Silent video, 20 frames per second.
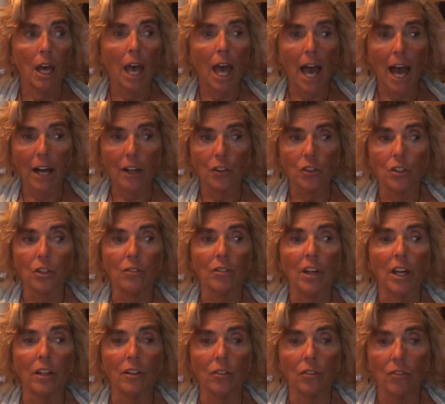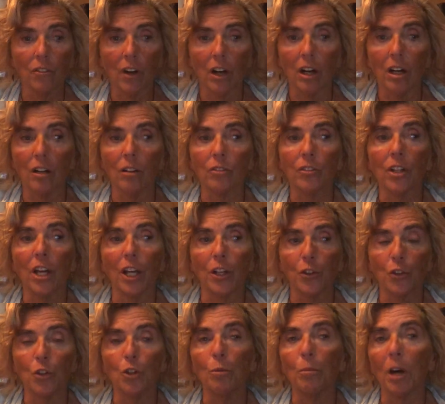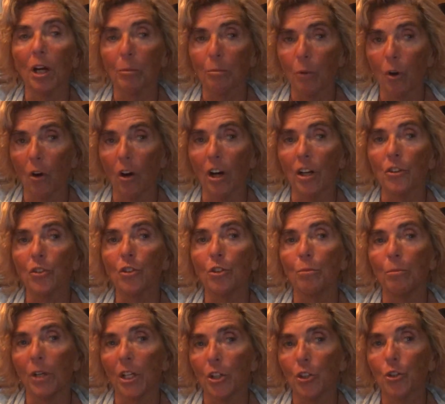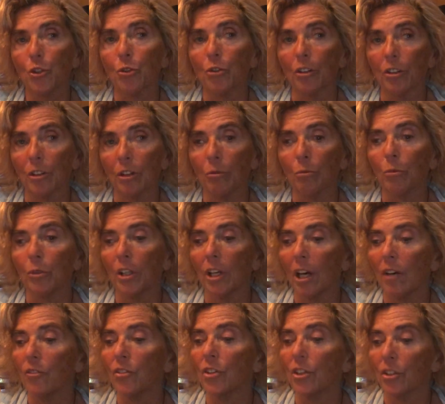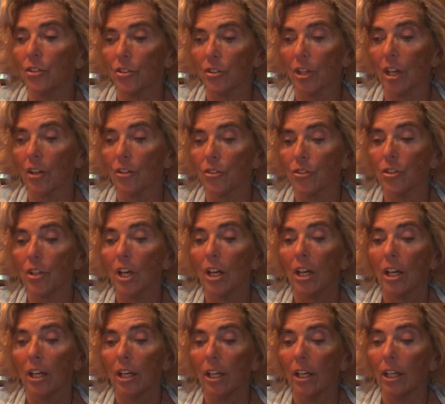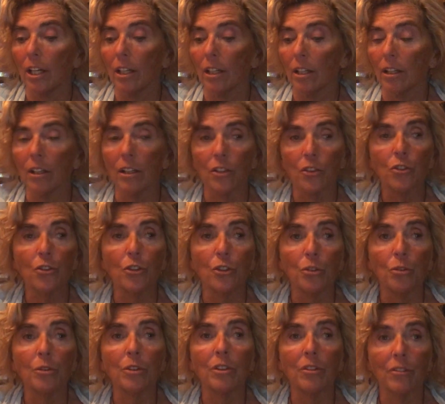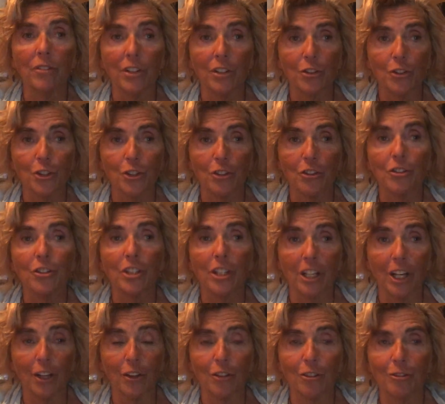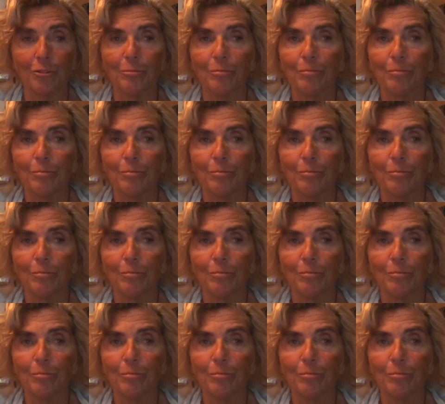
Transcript: active and involved and do my part to make sure that we have success in this new adventure together.